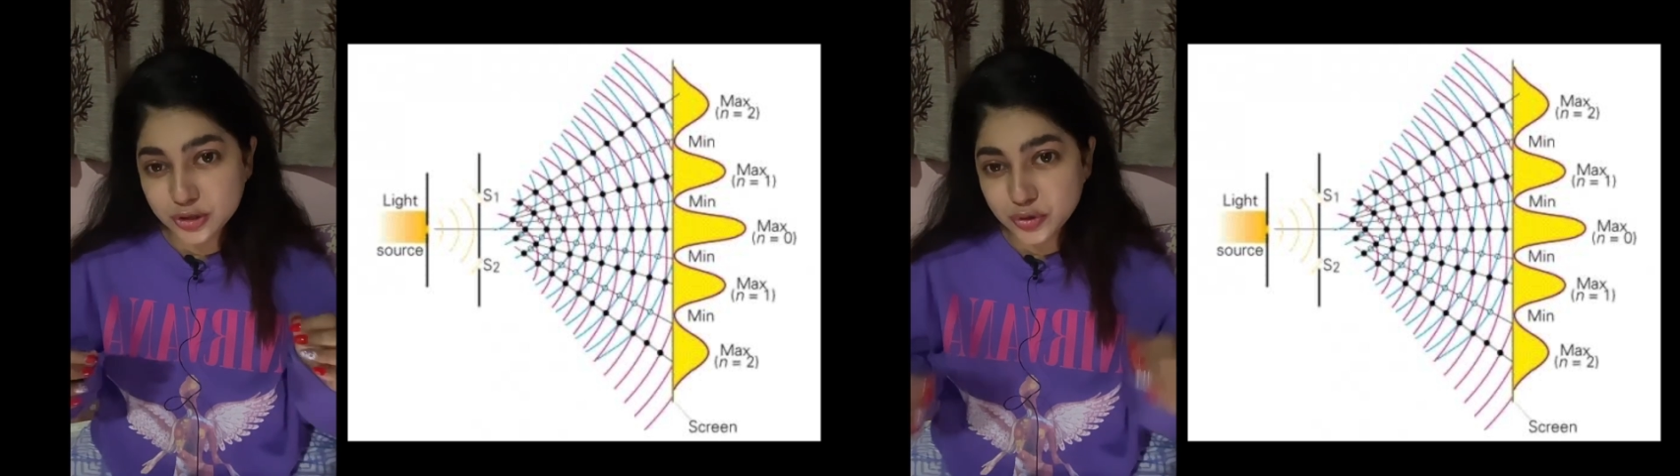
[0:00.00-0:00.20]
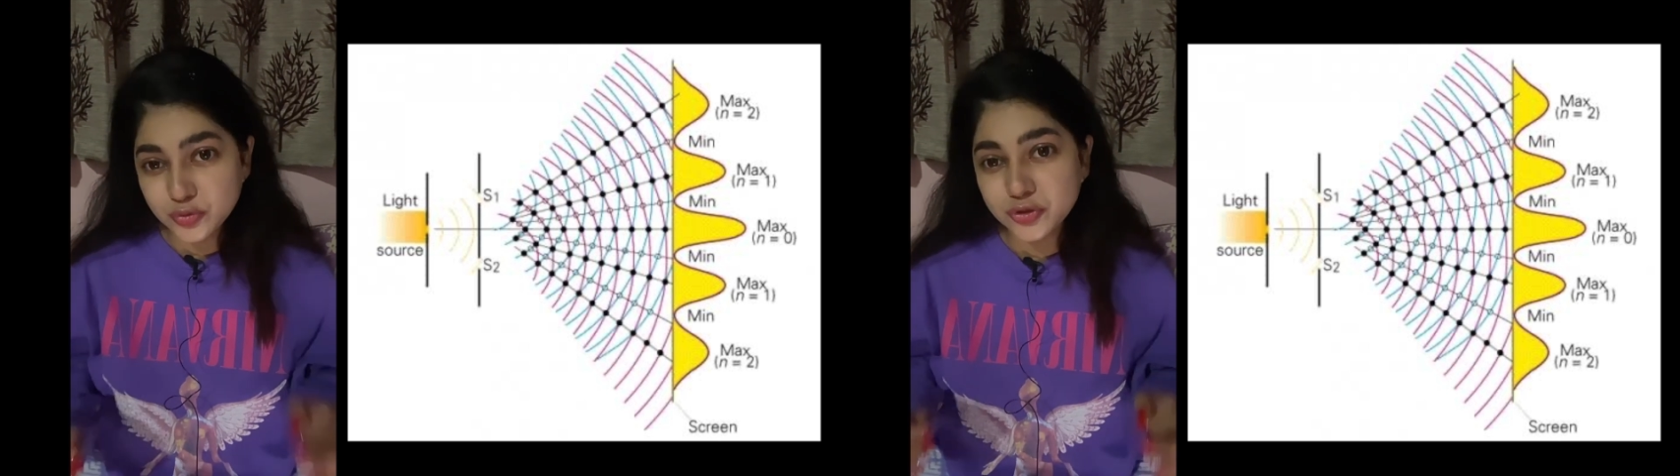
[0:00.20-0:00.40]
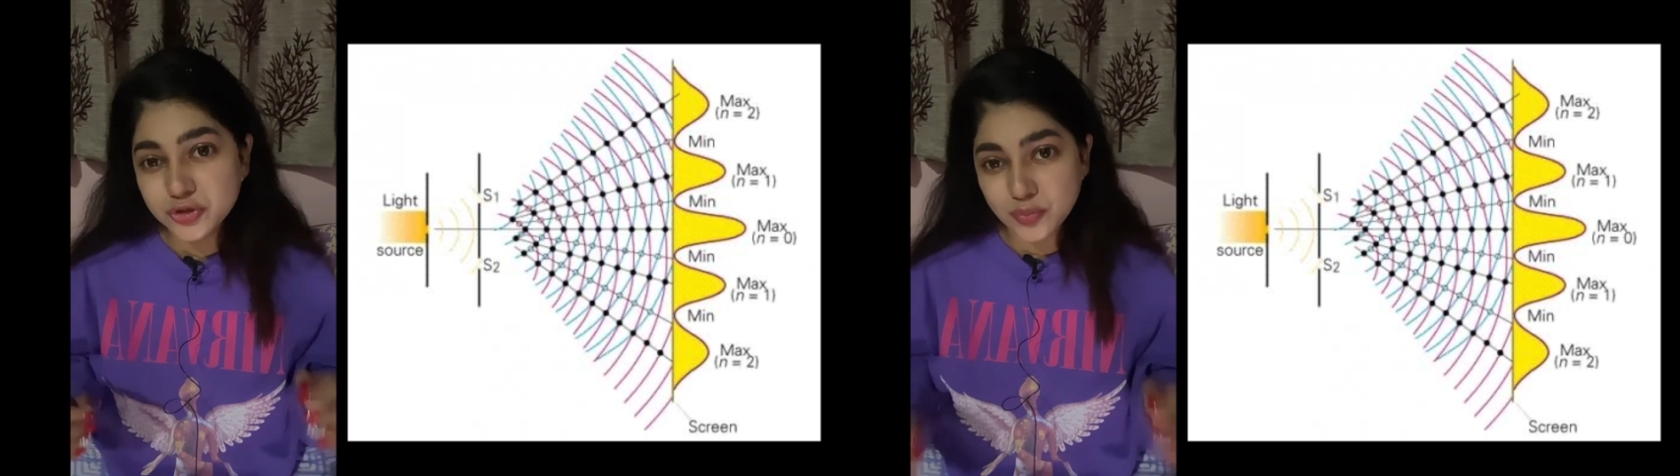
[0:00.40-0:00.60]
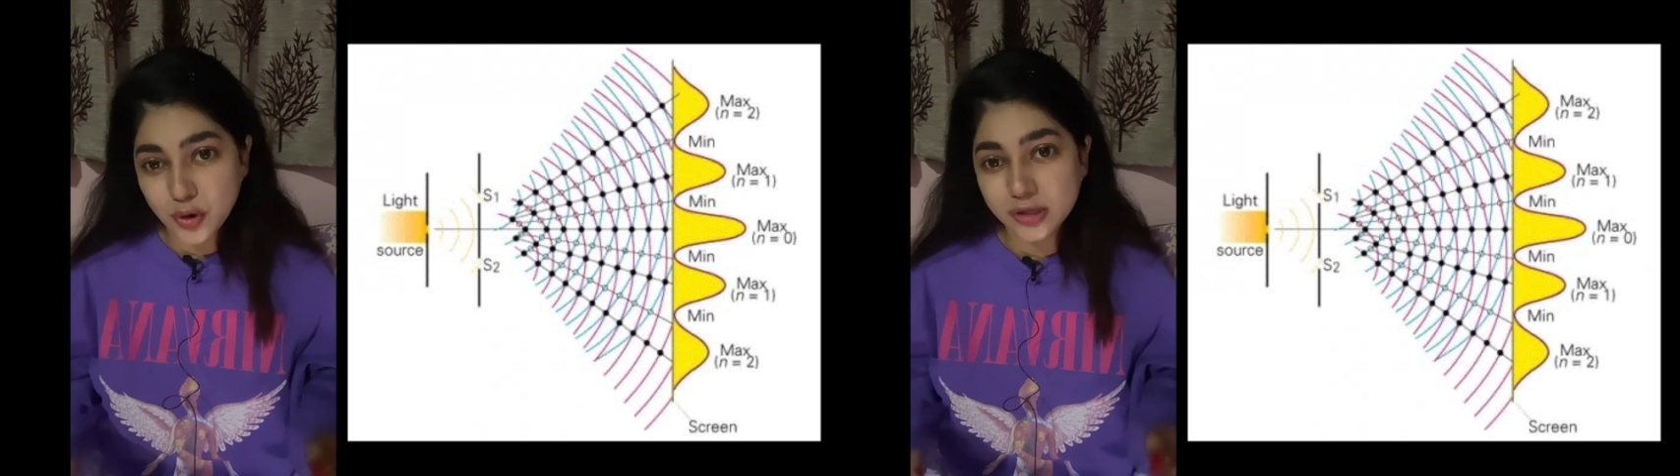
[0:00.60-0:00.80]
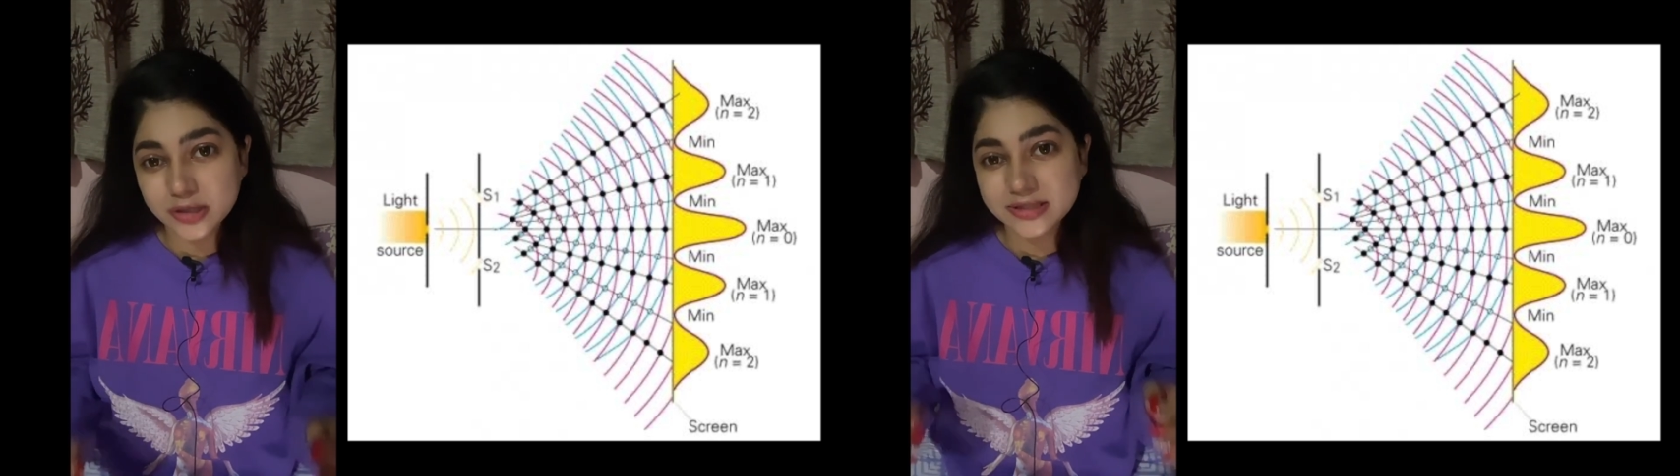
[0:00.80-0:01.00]
two
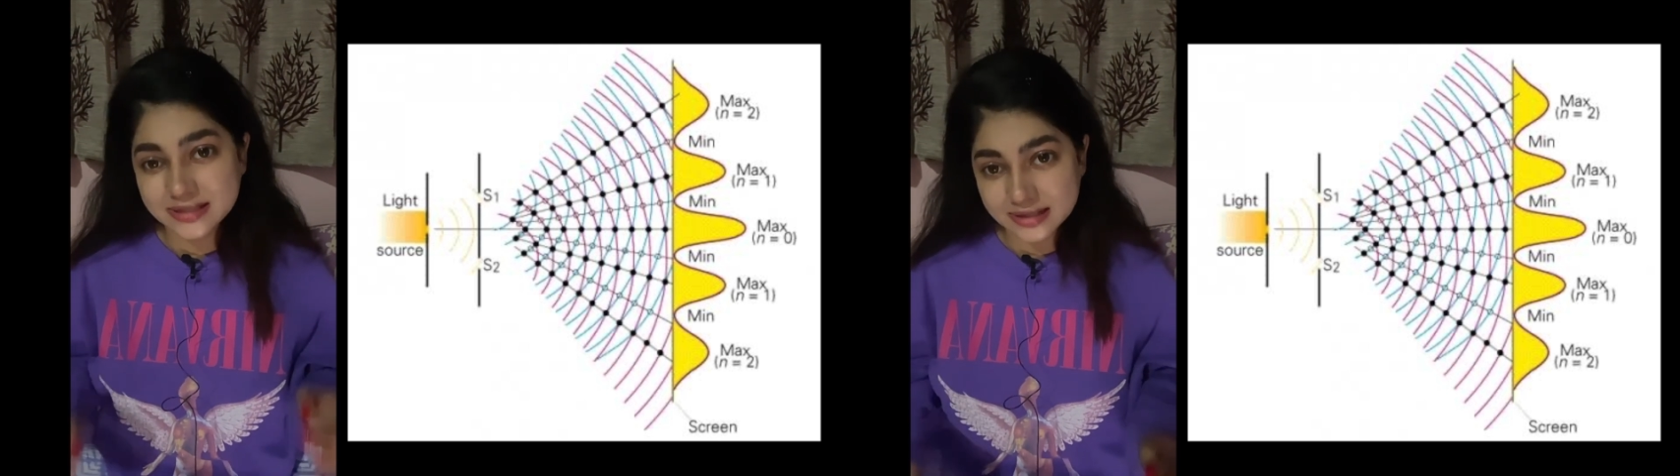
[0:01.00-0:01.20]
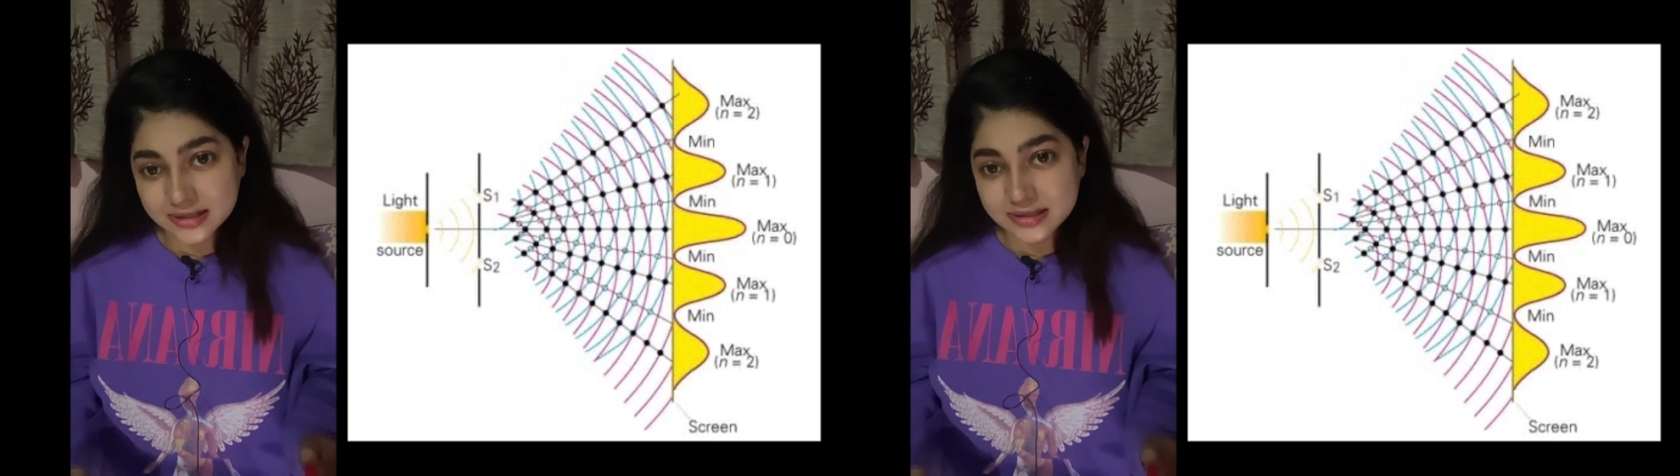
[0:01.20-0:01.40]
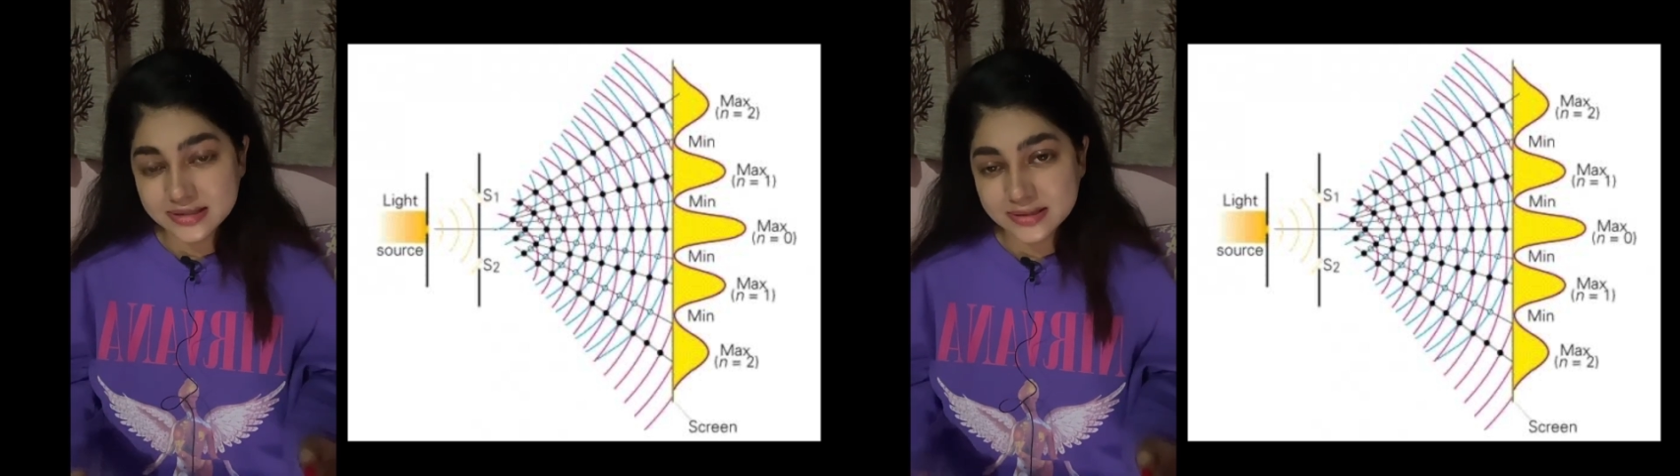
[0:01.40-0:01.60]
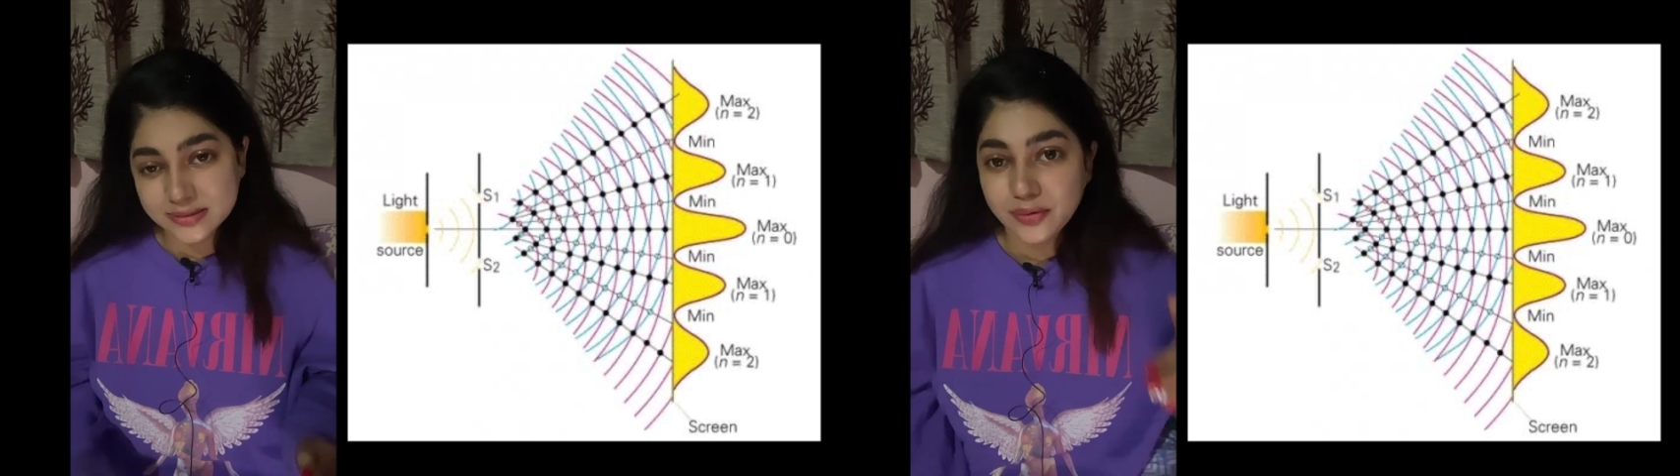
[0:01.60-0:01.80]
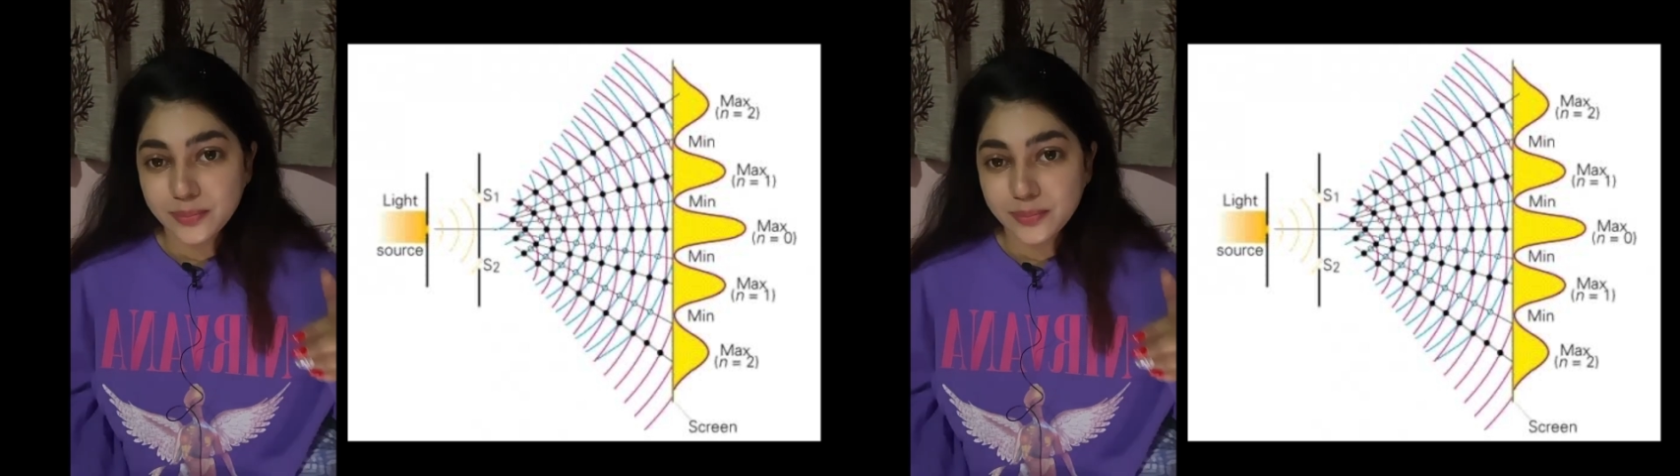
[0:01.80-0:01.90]
small slits.